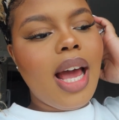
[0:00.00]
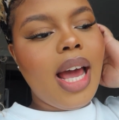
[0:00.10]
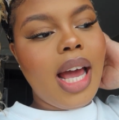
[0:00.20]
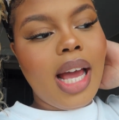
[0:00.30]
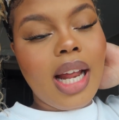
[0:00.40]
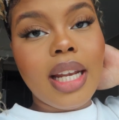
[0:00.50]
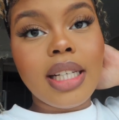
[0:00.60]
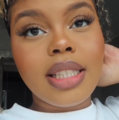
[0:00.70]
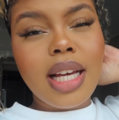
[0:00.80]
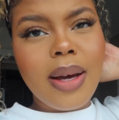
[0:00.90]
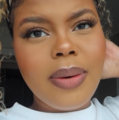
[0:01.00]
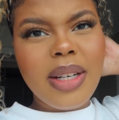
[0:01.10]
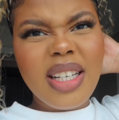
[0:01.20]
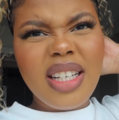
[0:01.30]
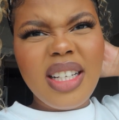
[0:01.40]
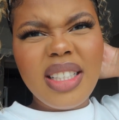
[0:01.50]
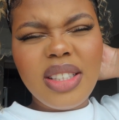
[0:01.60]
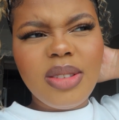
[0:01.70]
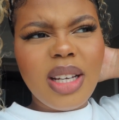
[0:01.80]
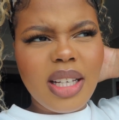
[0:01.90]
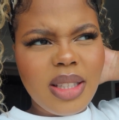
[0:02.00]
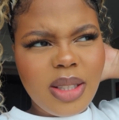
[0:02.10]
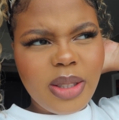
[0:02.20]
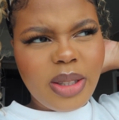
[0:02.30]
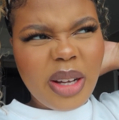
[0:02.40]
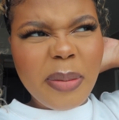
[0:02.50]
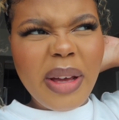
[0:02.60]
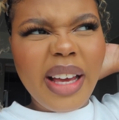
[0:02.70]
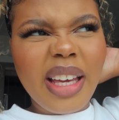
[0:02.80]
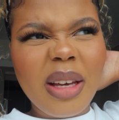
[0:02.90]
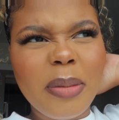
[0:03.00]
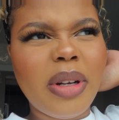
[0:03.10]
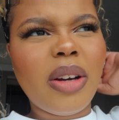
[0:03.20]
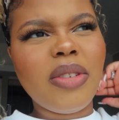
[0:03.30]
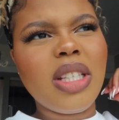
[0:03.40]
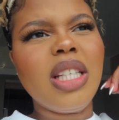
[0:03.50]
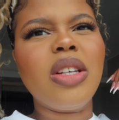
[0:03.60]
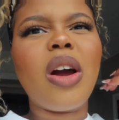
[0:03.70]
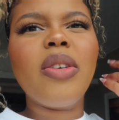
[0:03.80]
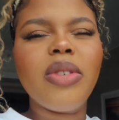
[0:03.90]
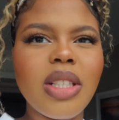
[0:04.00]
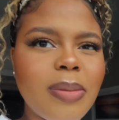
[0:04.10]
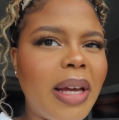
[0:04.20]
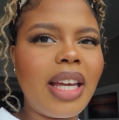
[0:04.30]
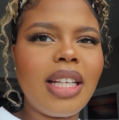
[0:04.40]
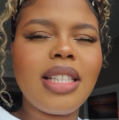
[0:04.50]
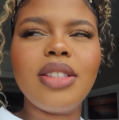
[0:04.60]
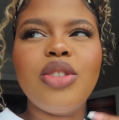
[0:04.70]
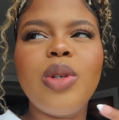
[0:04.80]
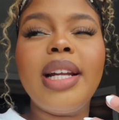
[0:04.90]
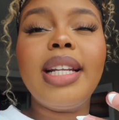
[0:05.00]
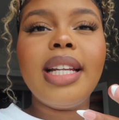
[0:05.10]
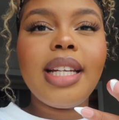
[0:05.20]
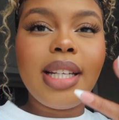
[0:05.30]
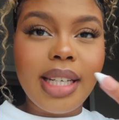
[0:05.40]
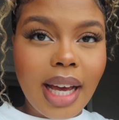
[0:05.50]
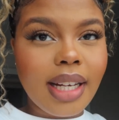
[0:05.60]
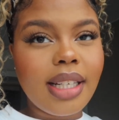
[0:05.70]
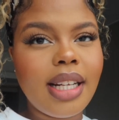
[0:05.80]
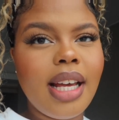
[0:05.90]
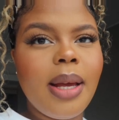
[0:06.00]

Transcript: and I showered tried to start packing but obviously you can't finish packing until you are done